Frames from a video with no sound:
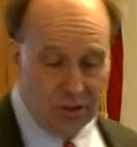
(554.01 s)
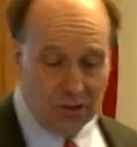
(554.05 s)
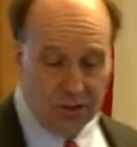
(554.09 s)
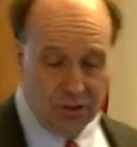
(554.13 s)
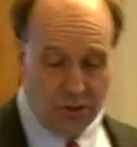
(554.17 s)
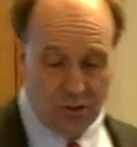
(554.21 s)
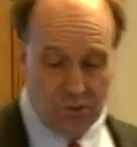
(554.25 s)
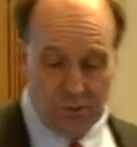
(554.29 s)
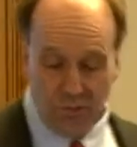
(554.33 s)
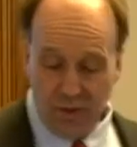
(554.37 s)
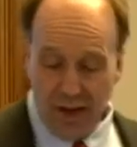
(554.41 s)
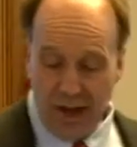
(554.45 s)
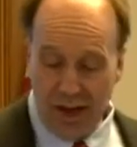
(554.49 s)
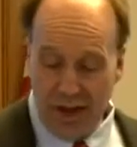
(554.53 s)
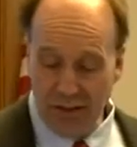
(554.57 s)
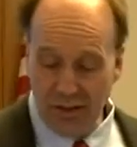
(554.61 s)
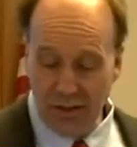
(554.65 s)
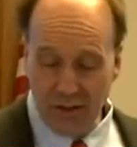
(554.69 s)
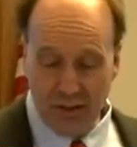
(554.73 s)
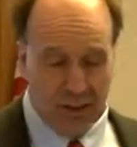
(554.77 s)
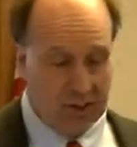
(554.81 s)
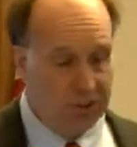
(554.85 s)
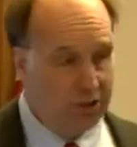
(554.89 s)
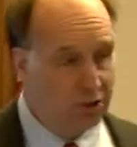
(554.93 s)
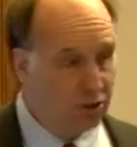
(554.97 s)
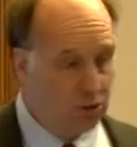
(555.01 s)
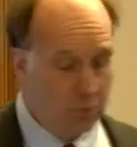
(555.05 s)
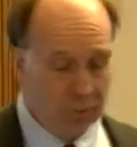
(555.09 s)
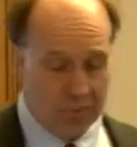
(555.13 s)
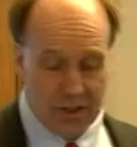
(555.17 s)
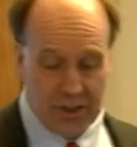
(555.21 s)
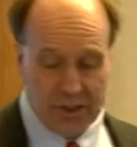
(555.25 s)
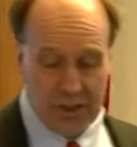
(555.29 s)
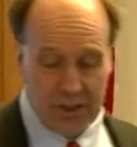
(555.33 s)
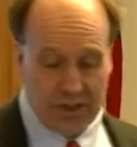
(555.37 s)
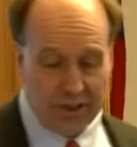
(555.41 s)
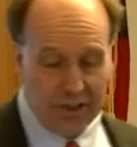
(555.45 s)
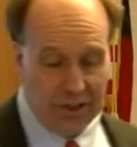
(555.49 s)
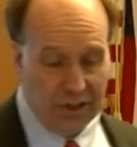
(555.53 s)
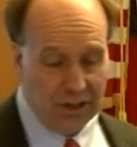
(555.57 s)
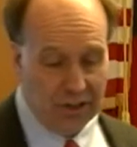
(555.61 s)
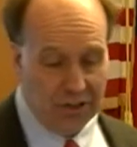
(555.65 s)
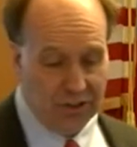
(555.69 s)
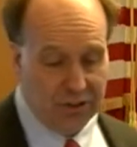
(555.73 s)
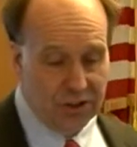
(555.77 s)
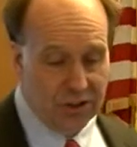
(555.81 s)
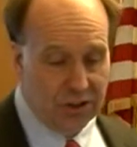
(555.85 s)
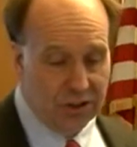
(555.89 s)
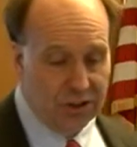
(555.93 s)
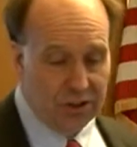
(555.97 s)
to find these new
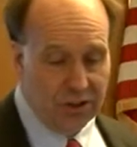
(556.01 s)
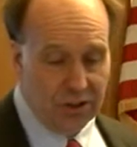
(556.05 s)
materials